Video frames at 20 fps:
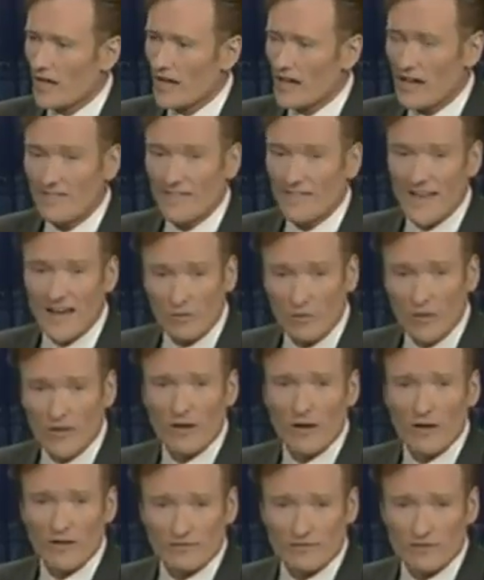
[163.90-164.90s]
and that
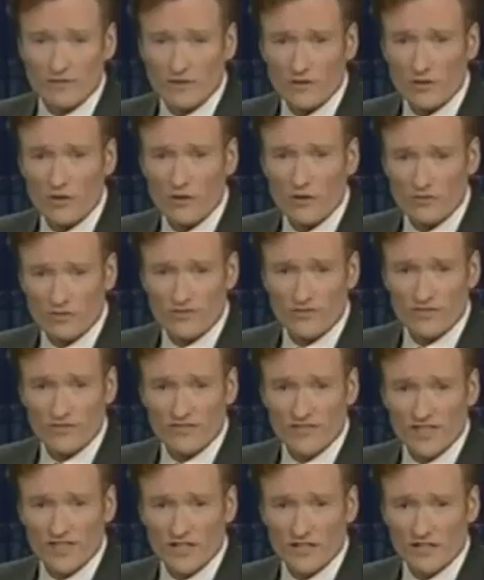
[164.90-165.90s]
went on for over
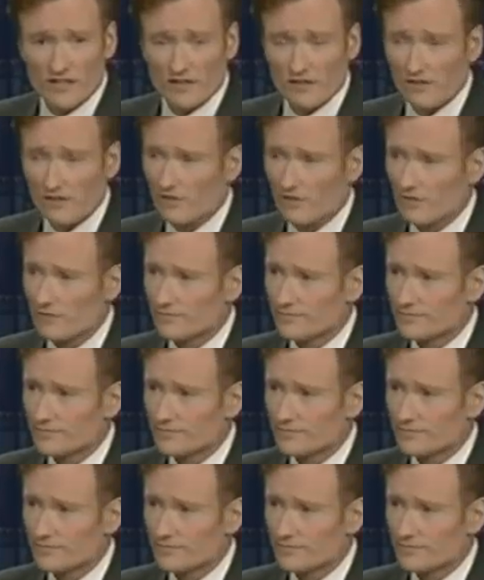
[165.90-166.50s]
50 years.